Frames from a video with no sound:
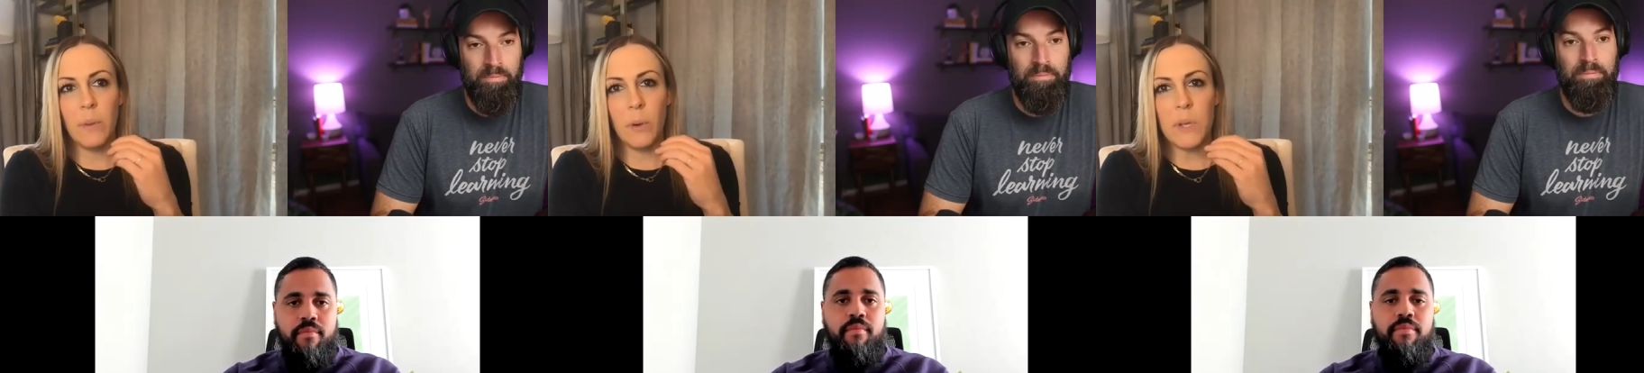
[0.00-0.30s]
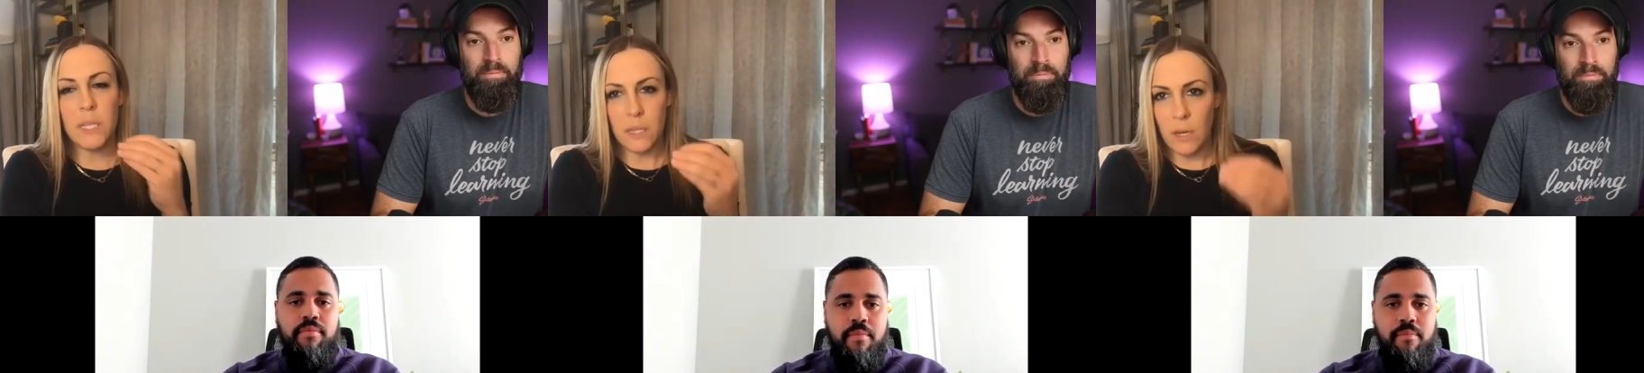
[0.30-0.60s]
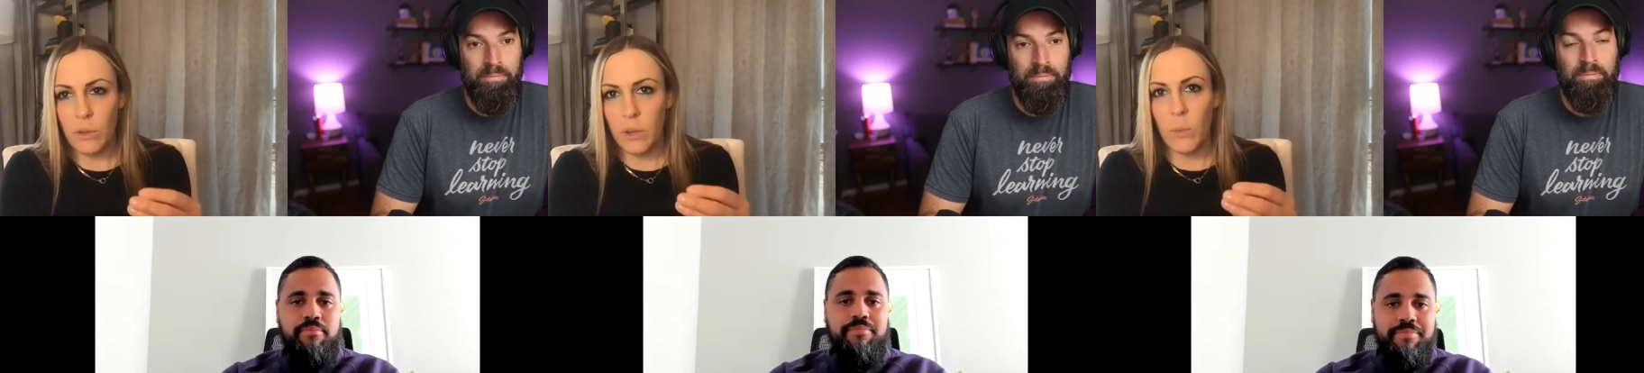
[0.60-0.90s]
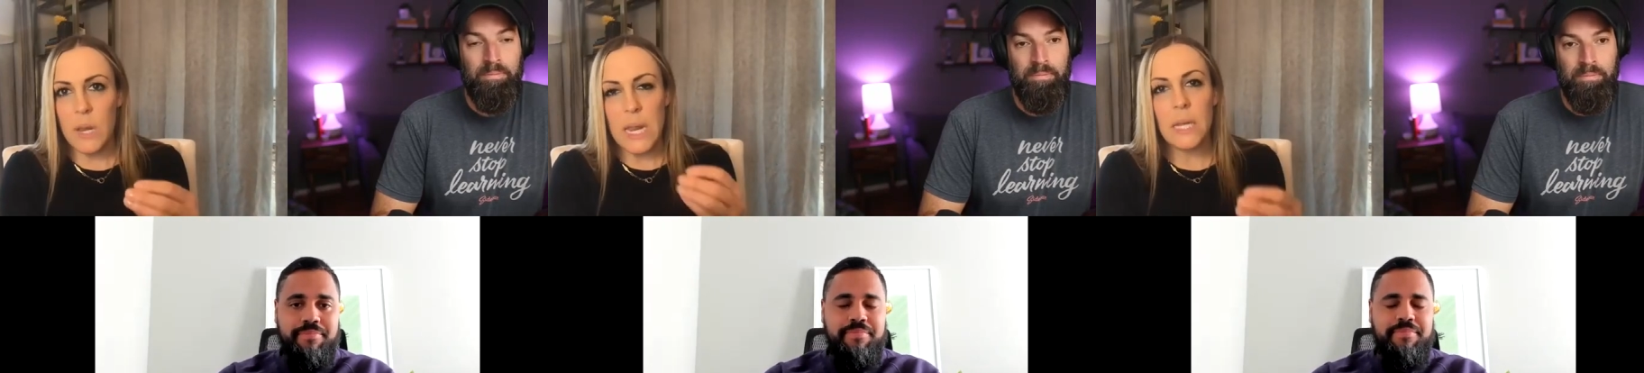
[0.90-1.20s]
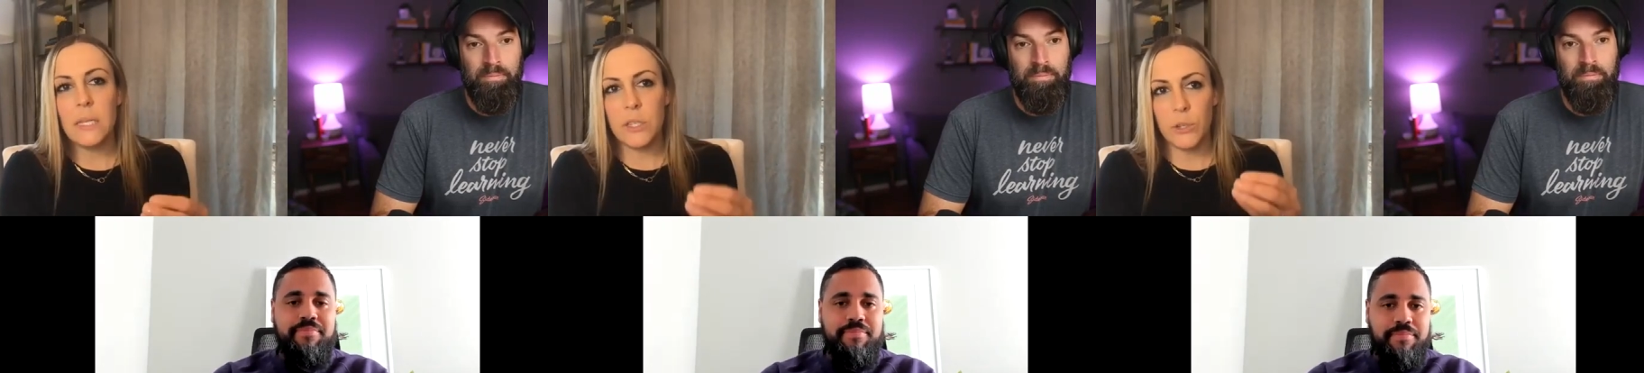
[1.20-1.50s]
Speaker 1: but we did know that we
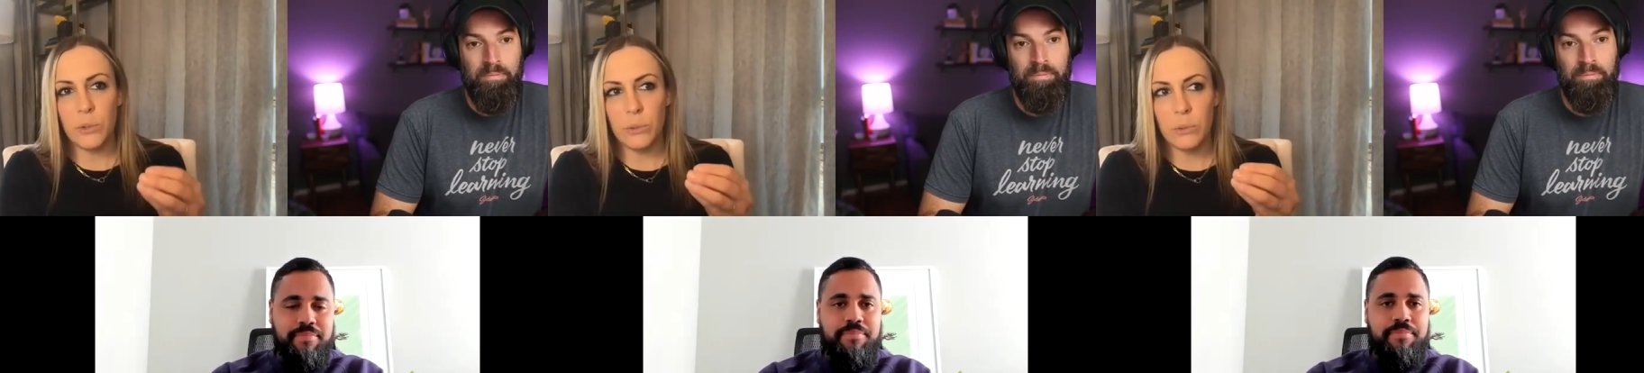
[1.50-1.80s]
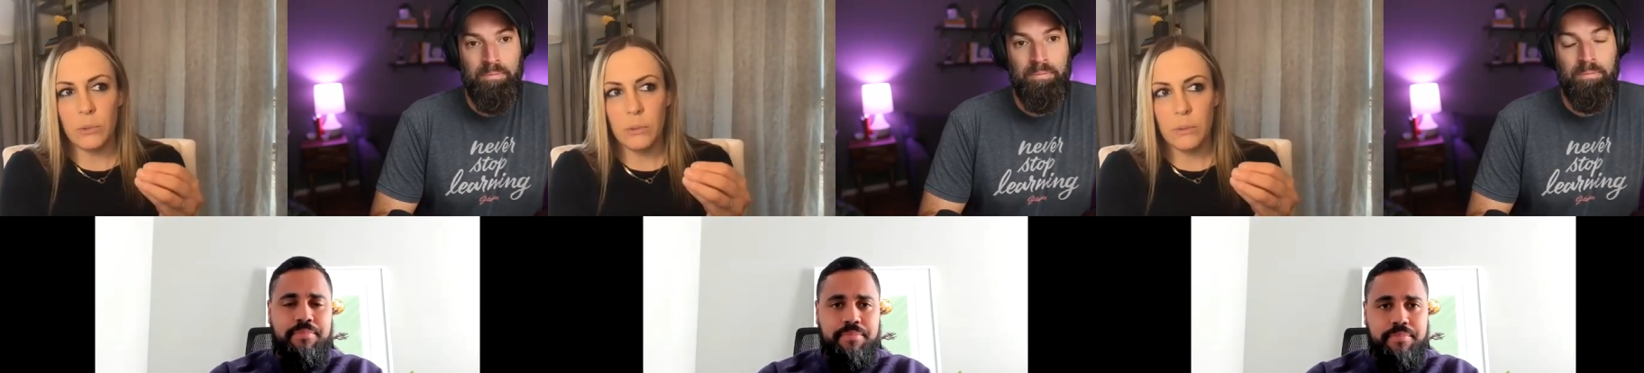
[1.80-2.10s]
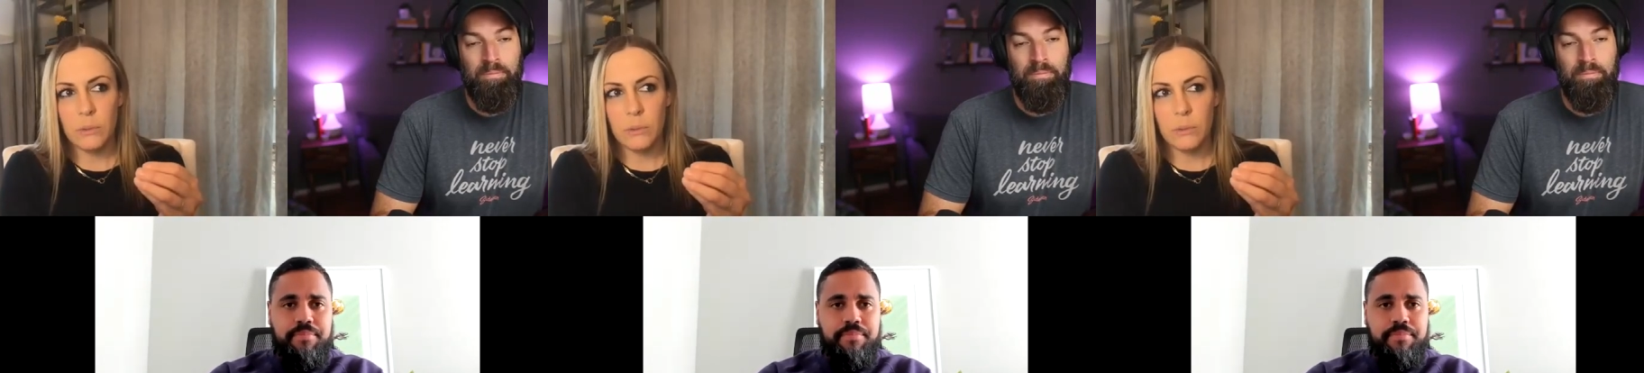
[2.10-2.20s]
needed to